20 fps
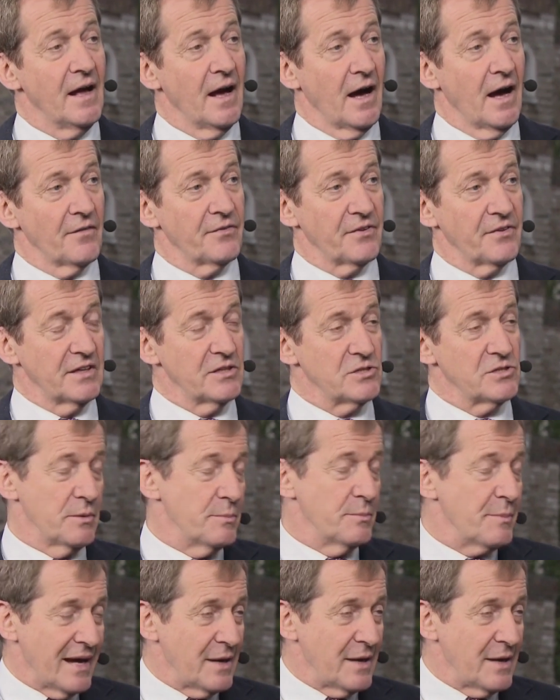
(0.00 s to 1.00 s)
I think
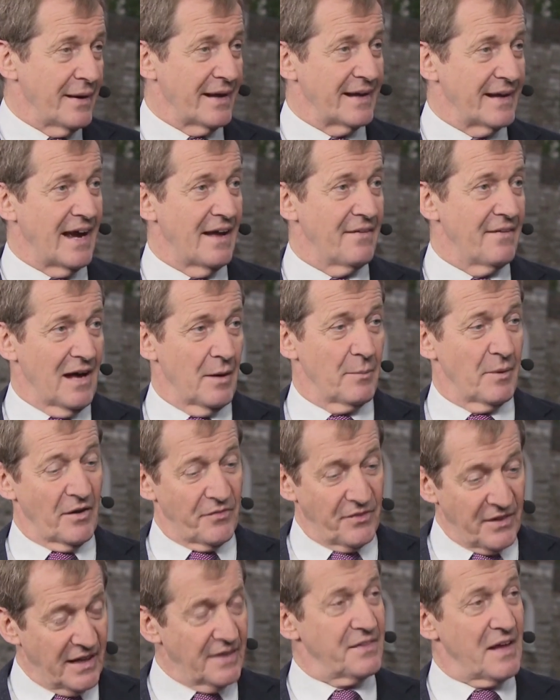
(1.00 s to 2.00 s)
he may get that. But I
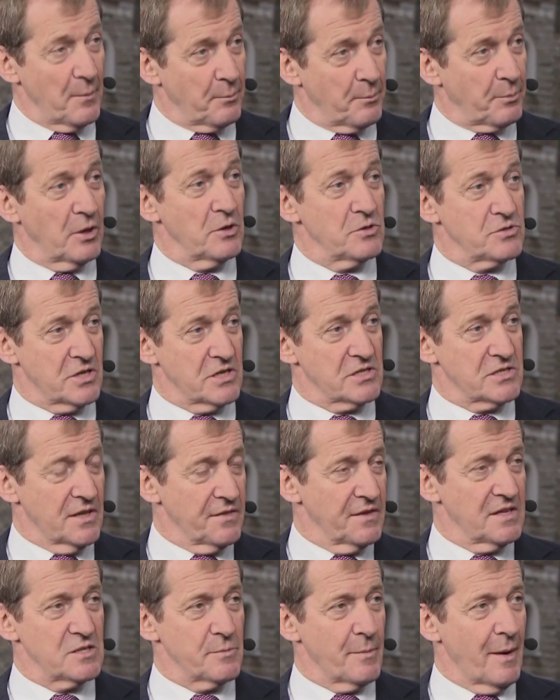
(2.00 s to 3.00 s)
think in that process, then
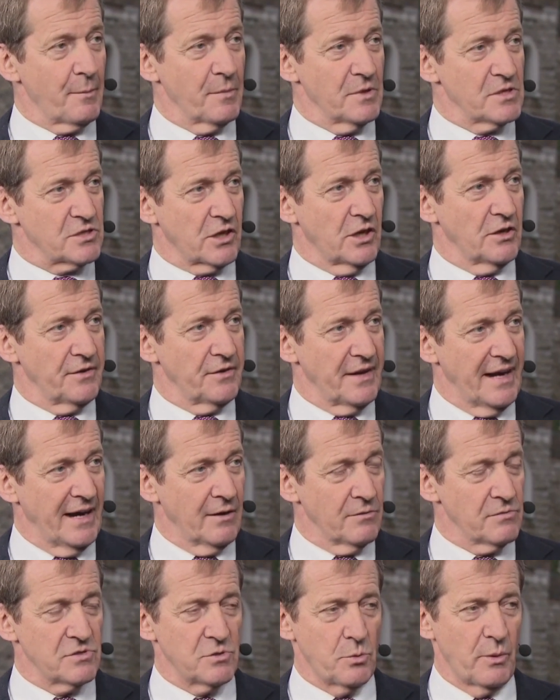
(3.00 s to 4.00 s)
these amendments go
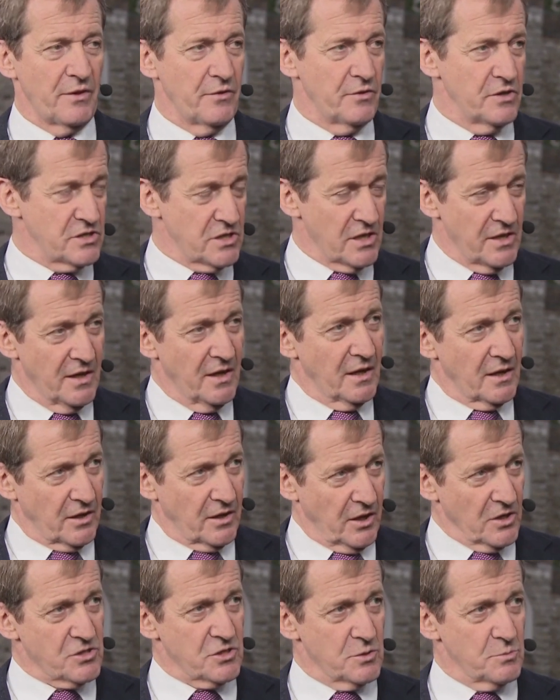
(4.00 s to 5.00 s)
down. So whether it's
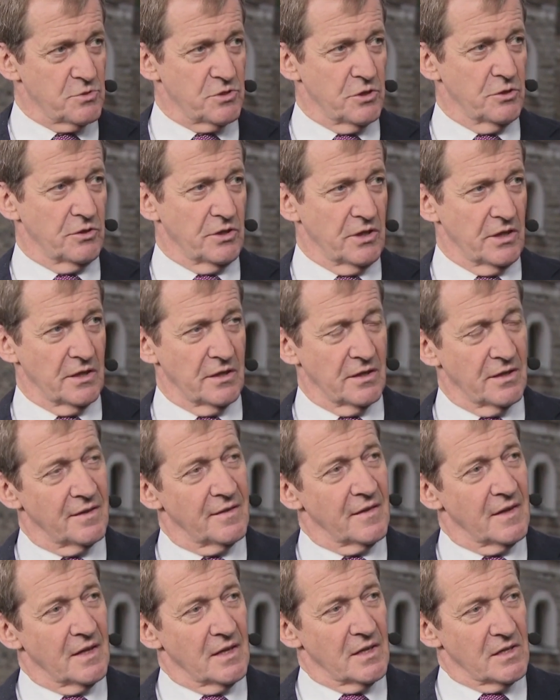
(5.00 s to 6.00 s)
customs union,
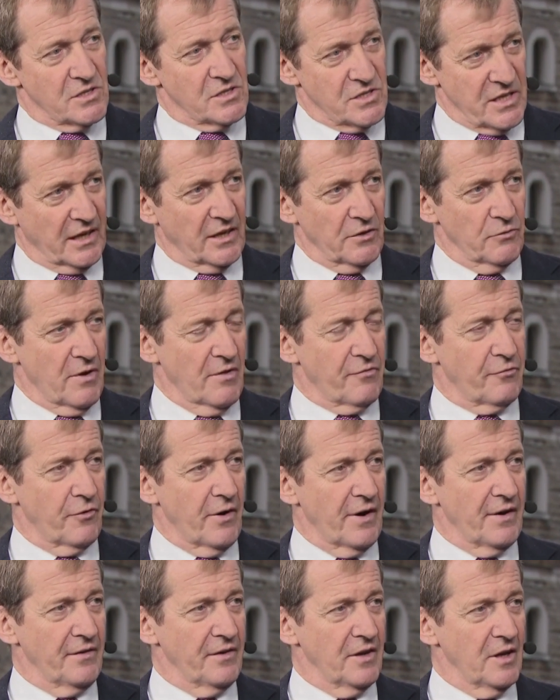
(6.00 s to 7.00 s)
second
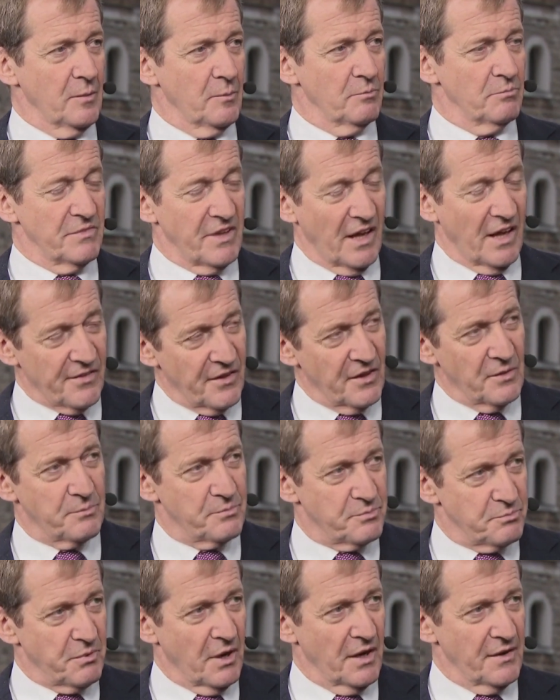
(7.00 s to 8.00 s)
referendum, the other
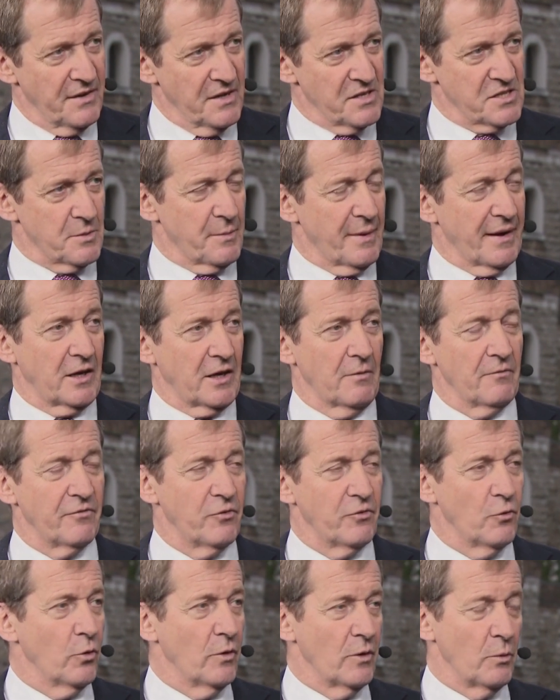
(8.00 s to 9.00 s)
ideas that may come
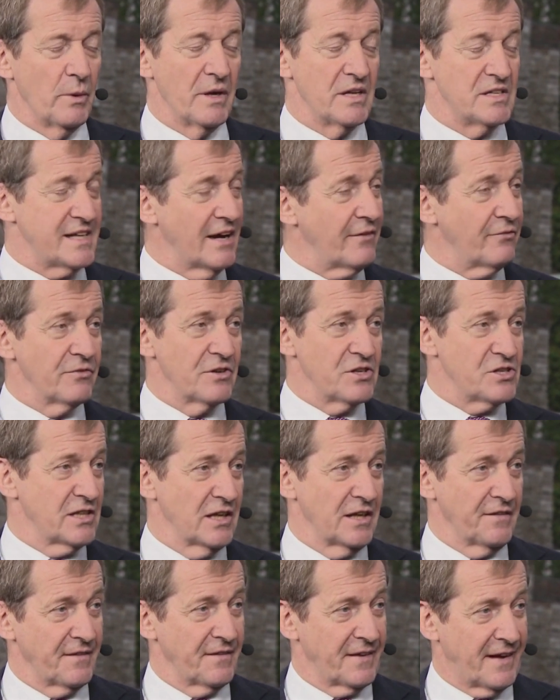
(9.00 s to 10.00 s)
forward, we're definitely
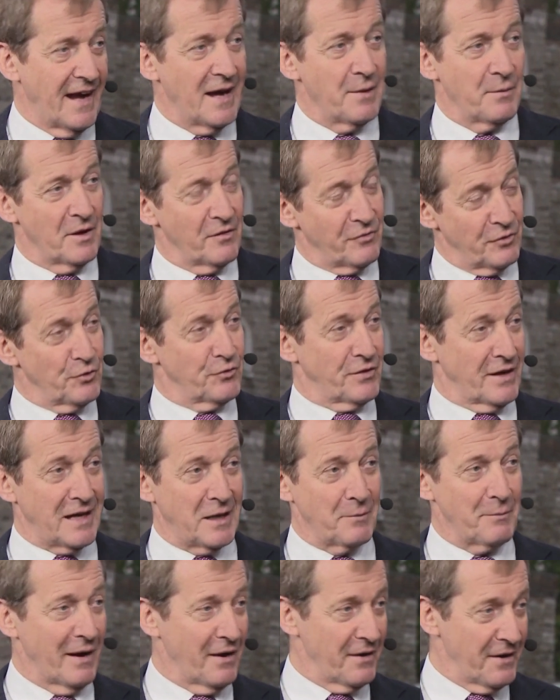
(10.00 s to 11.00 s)
still in the game. And if you think
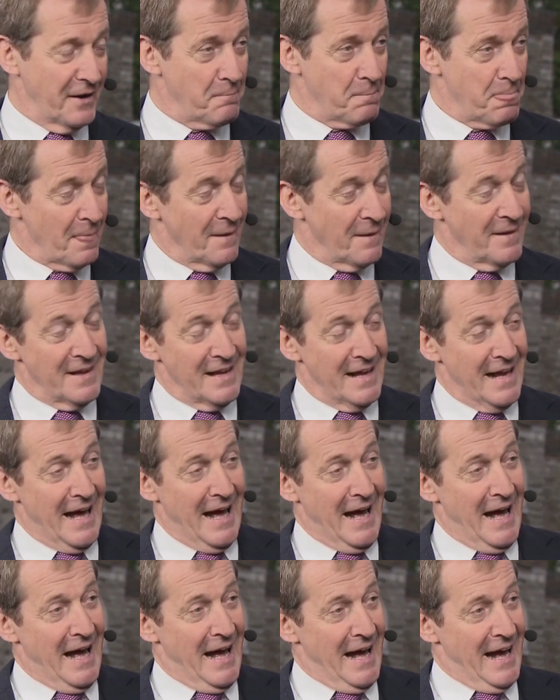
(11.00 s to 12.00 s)
about it,
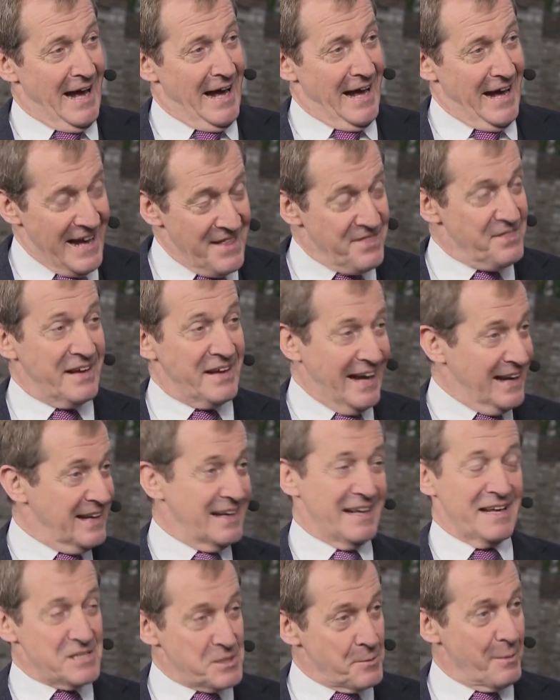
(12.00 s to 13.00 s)
in the end,
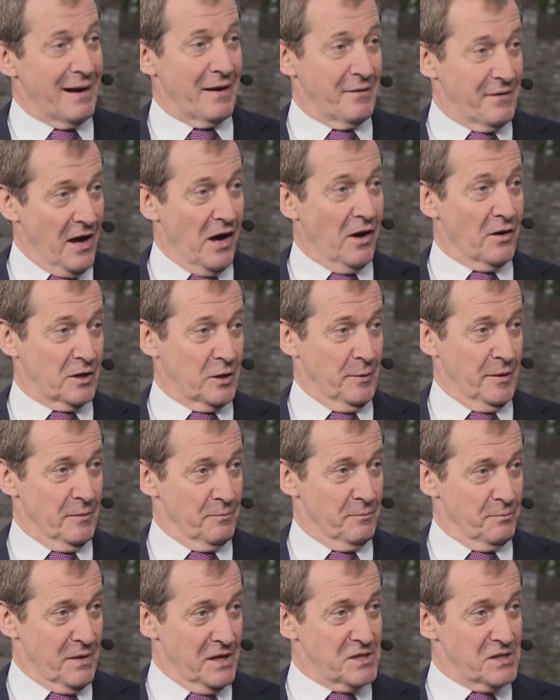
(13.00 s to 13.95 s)
it is about the argument.